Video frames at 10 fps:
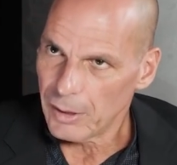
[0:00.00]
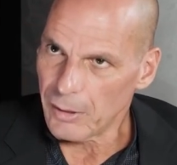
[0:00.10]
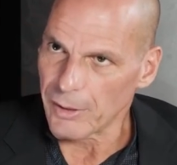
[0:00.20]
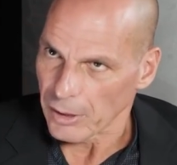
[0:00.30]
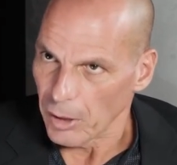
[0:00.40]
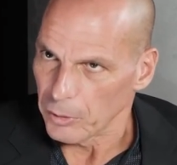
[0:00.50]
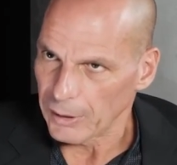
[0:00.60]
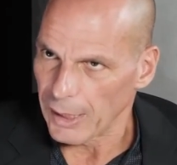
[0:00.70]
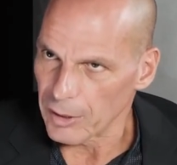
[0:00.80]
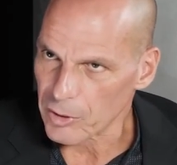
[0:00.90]
on the
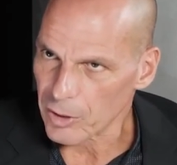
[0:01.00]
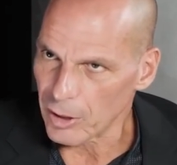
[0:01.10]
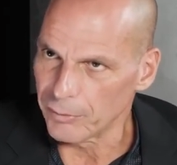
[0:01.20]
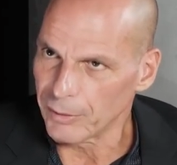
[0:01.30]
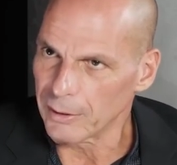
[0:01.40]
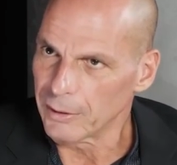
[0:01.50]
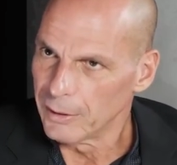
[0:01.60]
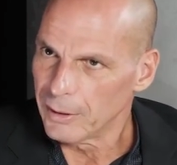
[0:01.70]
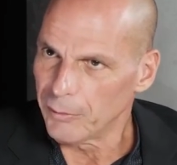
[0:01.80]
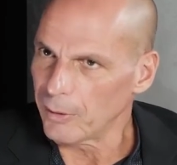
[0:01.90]
coattails of
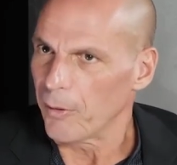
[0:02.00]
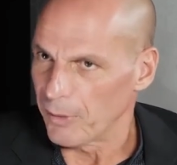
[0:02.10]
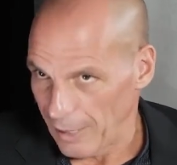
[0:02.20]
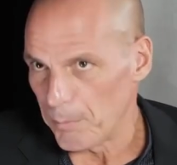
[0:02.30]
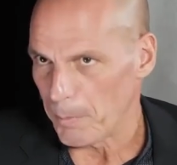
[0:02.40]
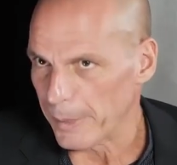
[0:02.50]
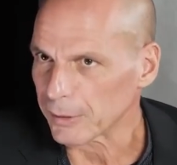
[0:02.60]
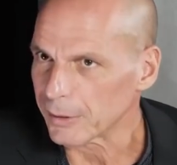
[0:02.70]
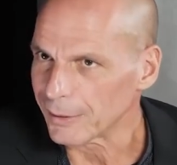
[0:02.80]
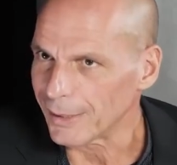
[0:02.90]
the Labour
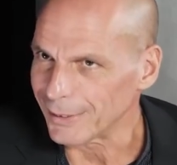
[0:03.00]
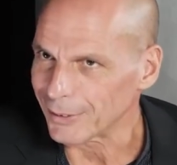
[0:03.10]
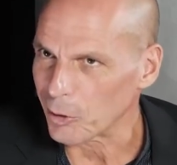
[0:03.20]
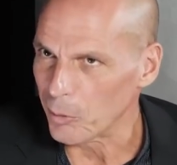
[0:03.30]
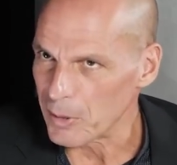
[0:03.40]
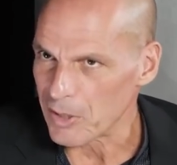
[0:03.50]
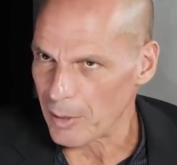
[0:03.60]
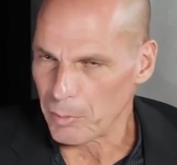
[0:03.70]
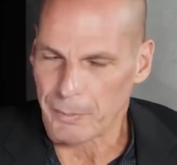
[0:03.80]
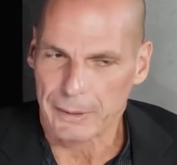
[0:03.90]
Party and Corbyn's
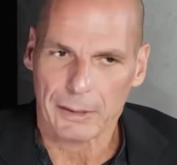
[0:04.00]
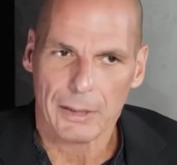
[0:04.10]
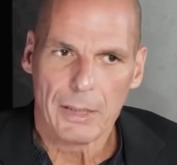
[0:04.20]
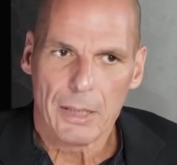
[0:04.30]
Labour Party.